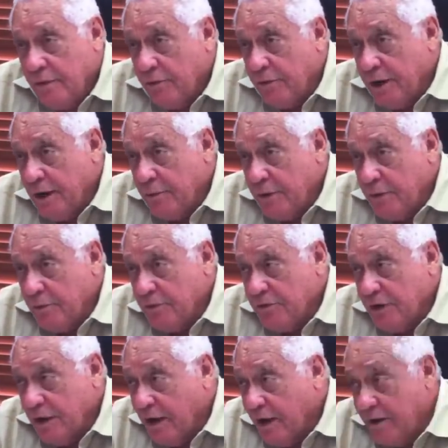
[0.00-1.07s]
The railway was
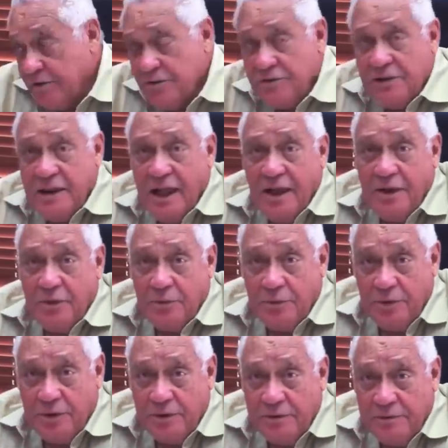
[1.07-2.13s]
the largest
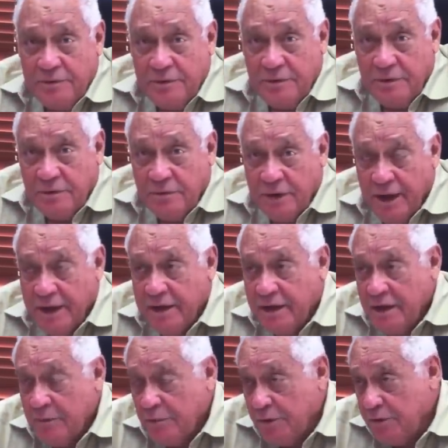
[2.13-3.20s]
landowner. When I
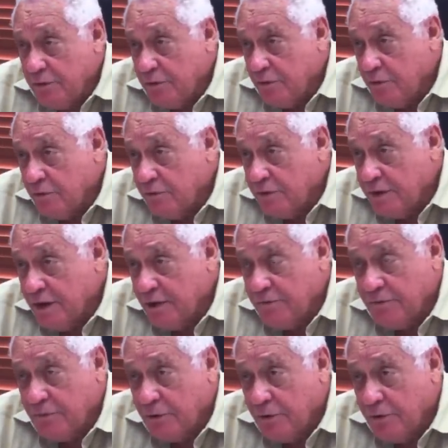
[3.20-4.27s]
came and took over, it had
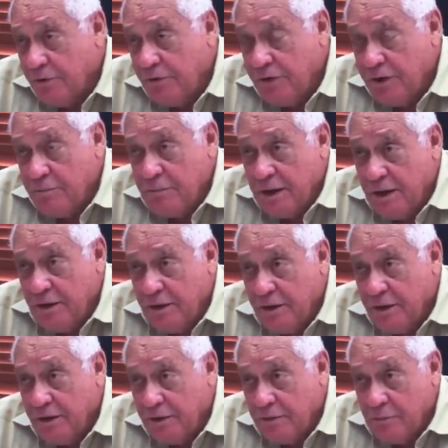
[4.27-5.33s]
$400 million
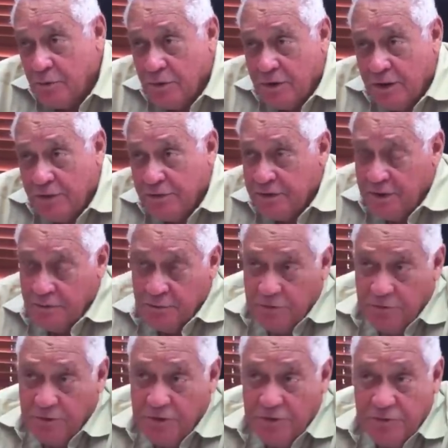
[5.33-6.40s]
on the book. I think
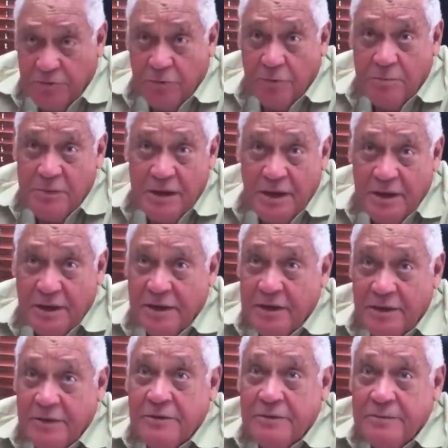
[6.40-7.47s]
we've reached $4 billion
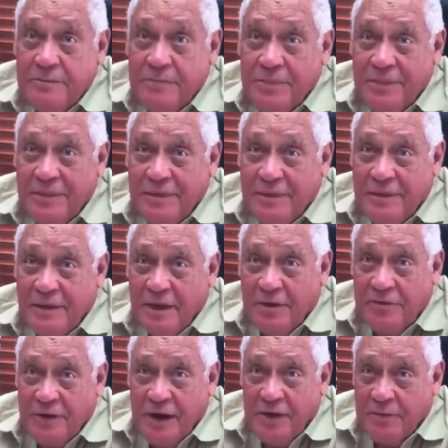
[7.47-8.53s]
now.
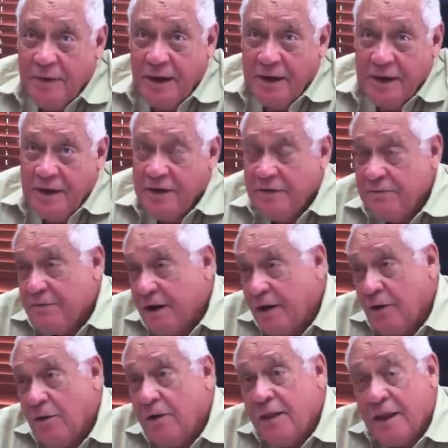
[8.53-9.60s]
I'm trying to
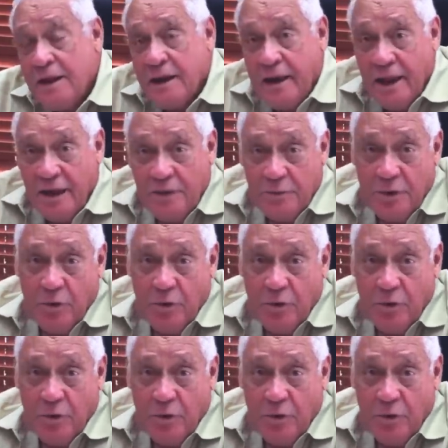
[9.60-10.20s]
identify all that land.